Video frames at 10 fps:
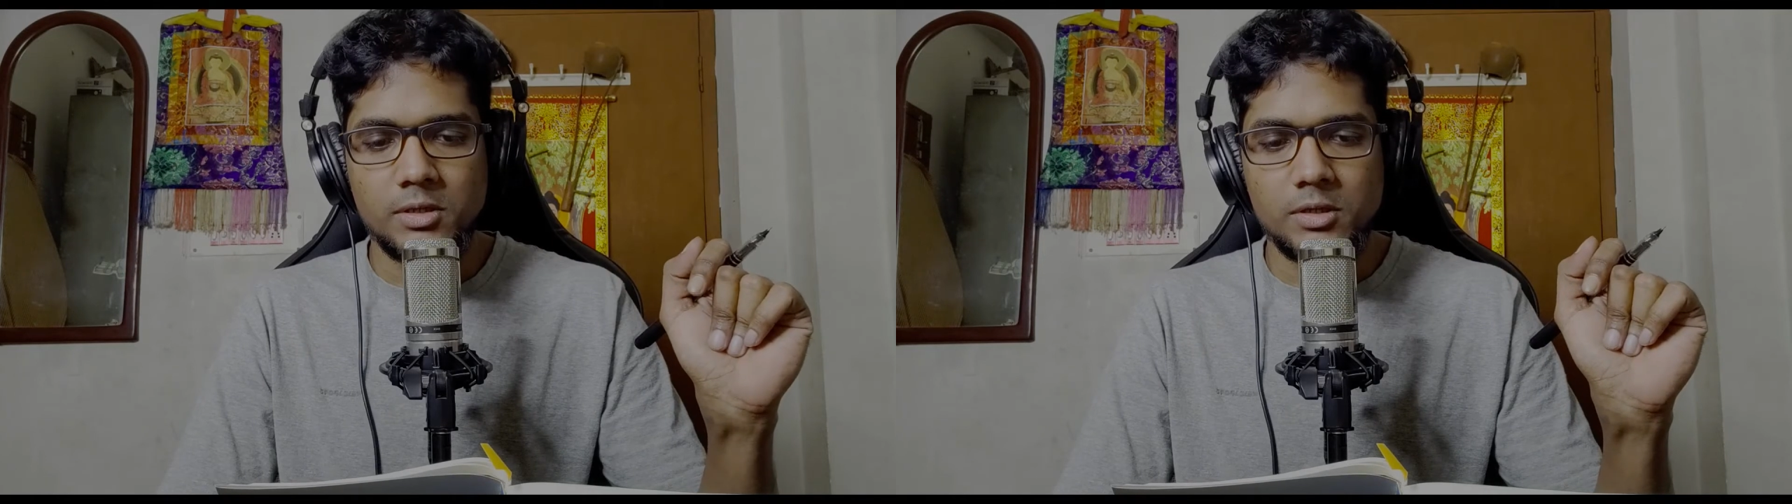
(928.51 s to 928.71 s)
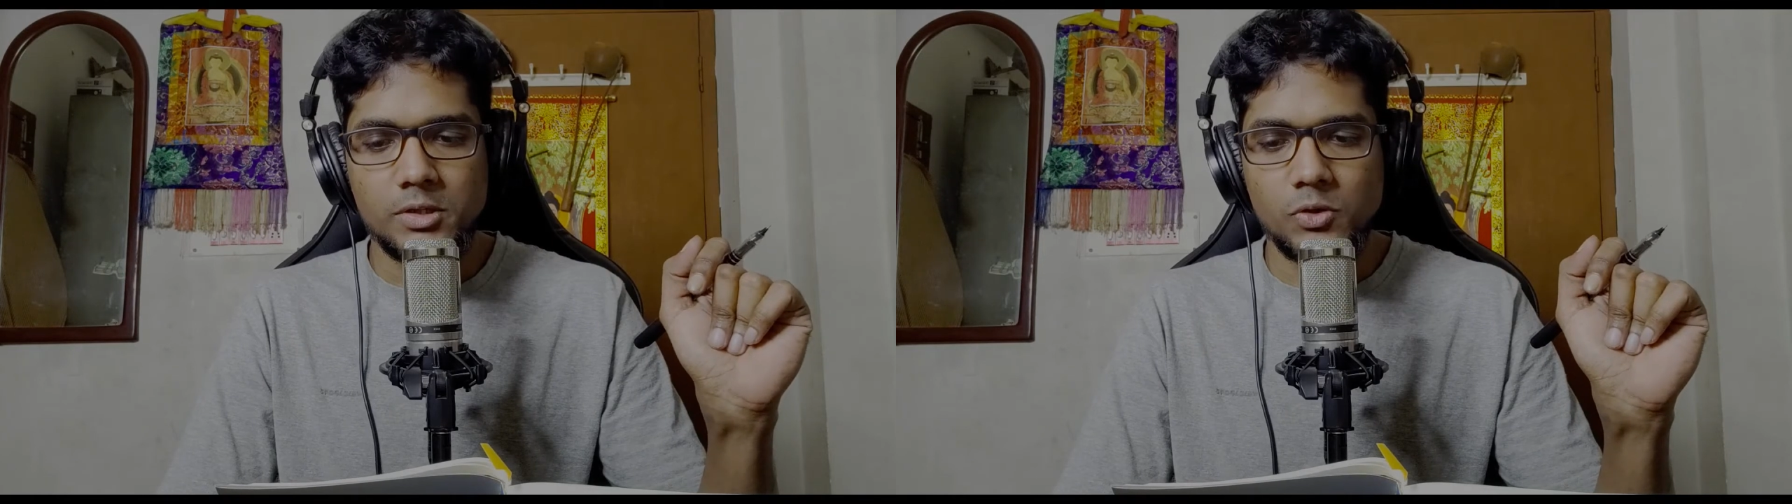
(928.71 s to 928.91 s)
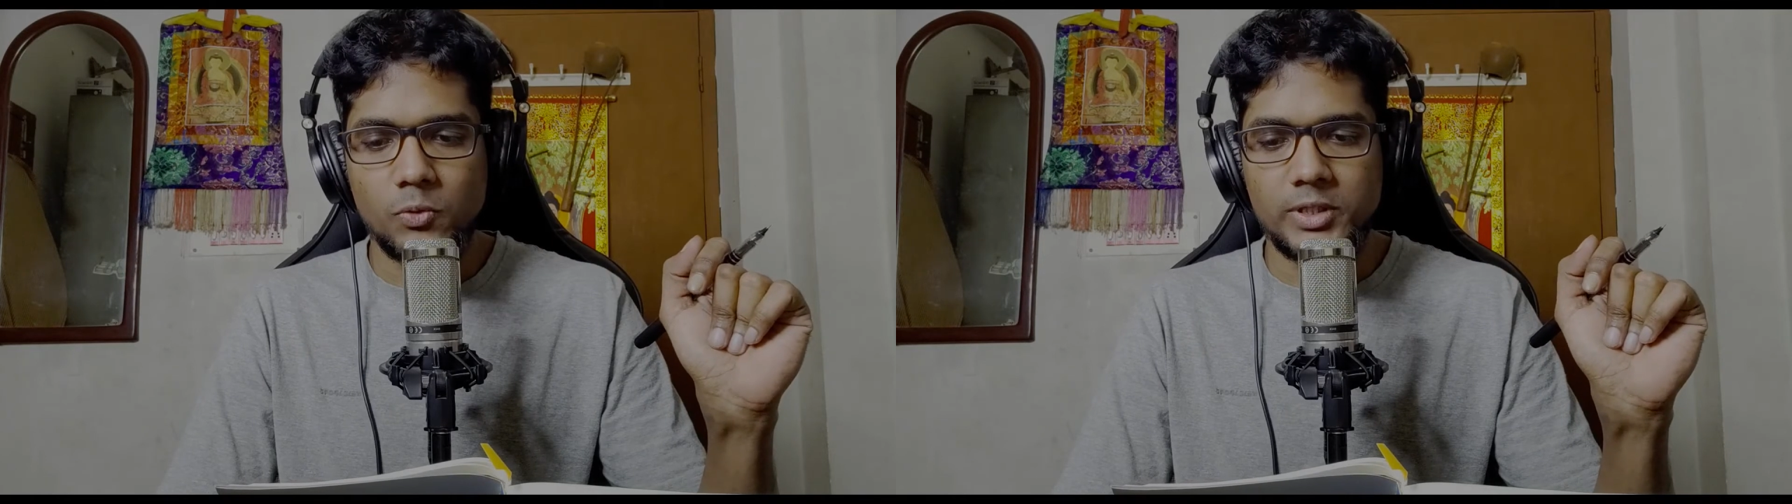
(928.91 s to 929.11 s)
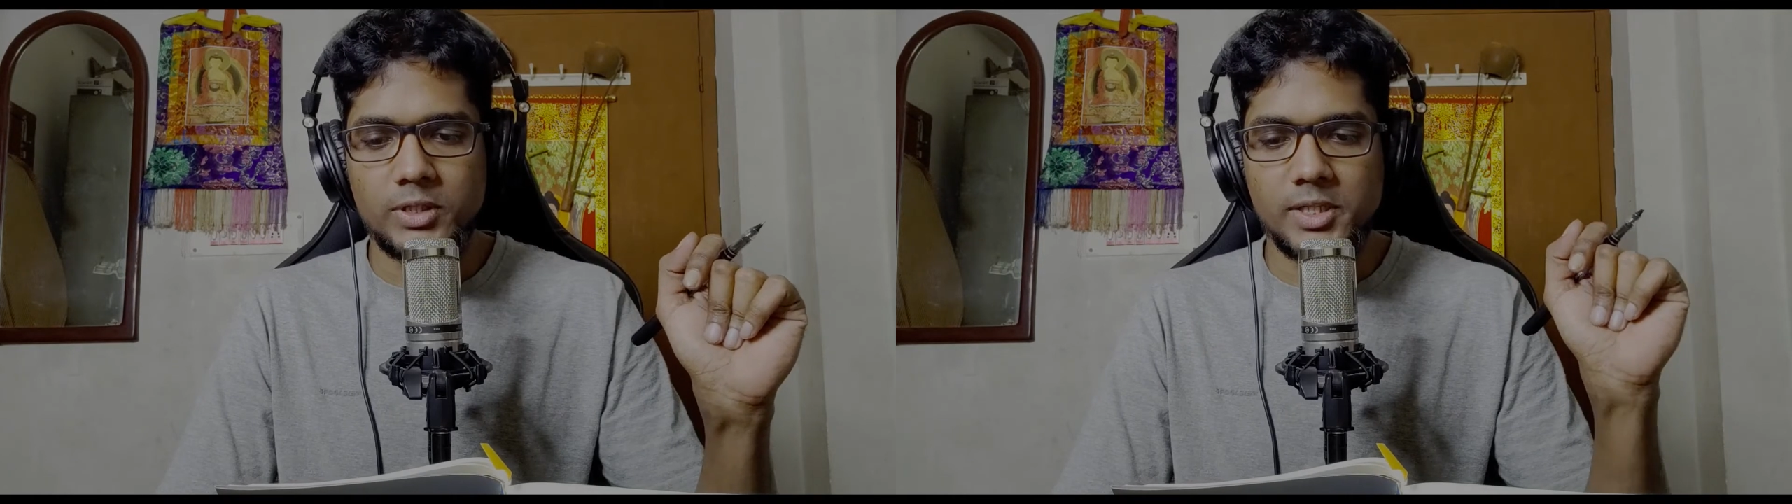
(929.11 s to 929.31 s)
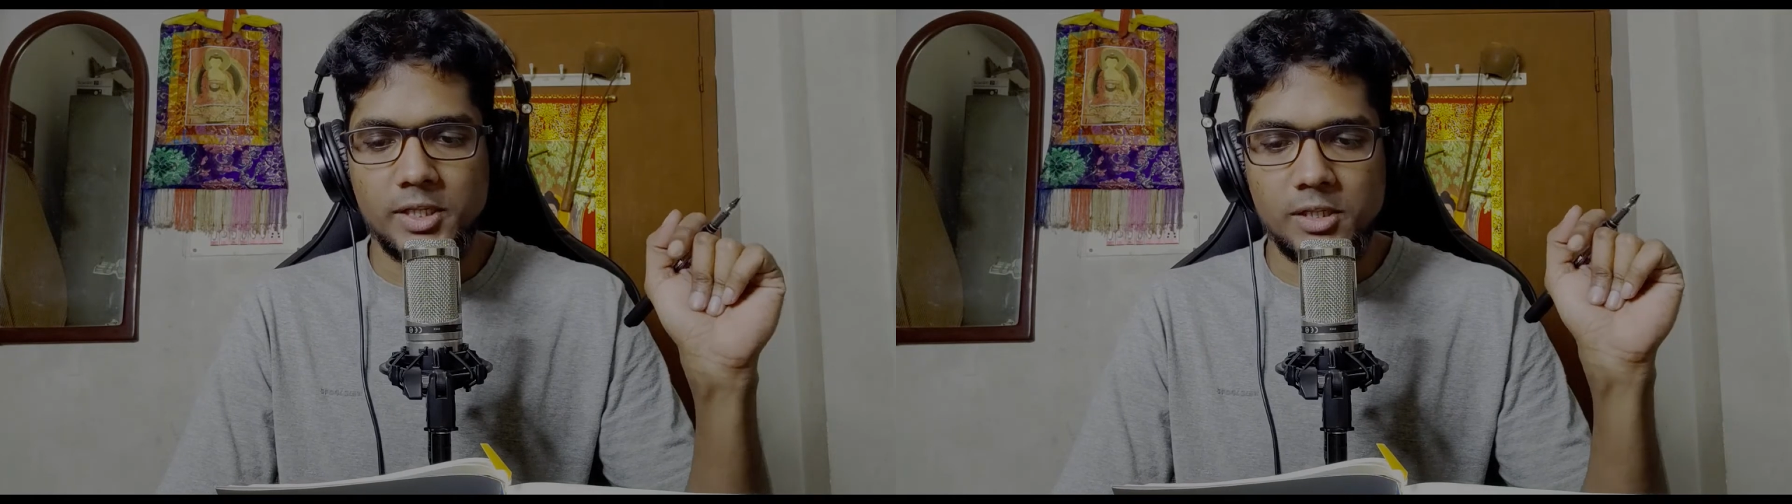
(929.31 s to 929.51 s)
so with
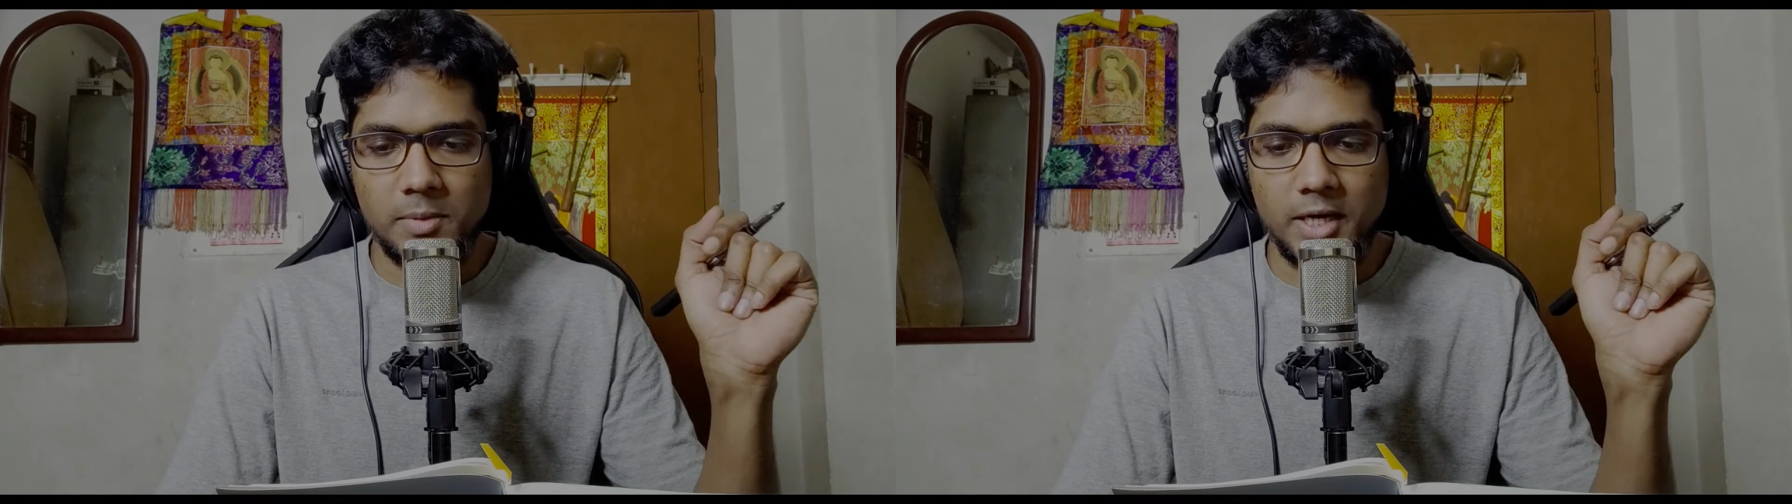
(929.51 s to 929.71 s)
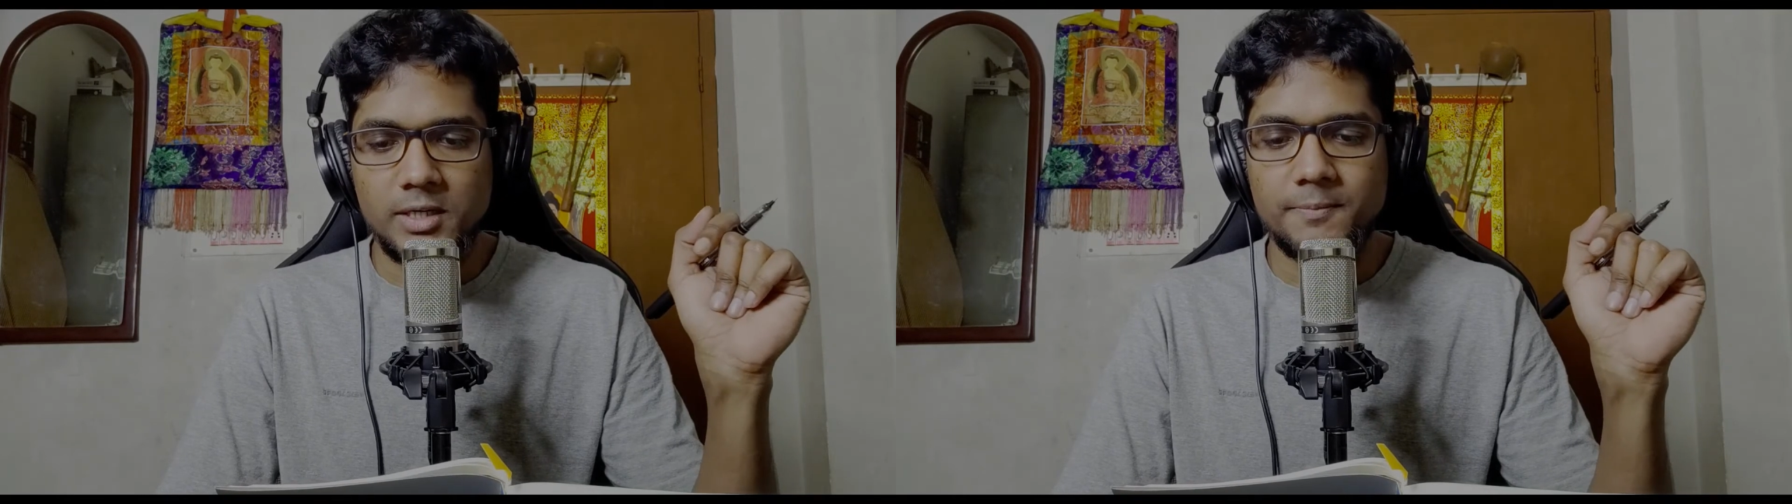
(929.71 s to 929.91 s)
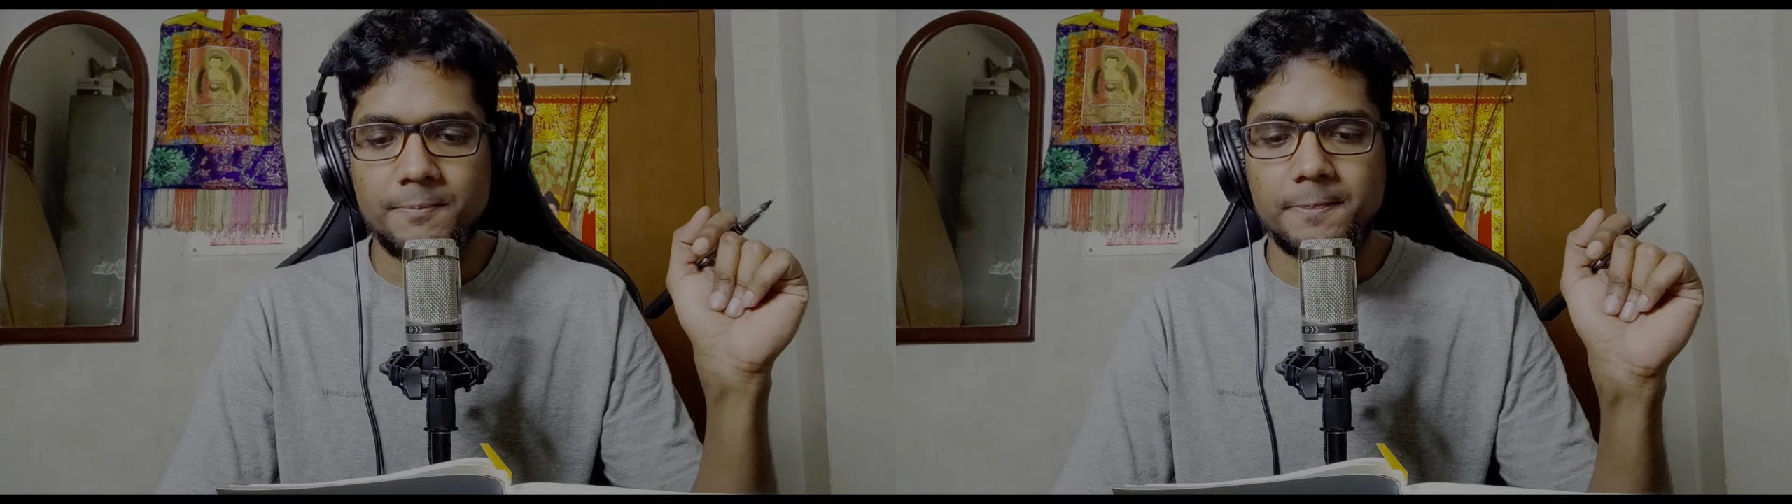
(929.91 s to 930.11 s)
the sense mind,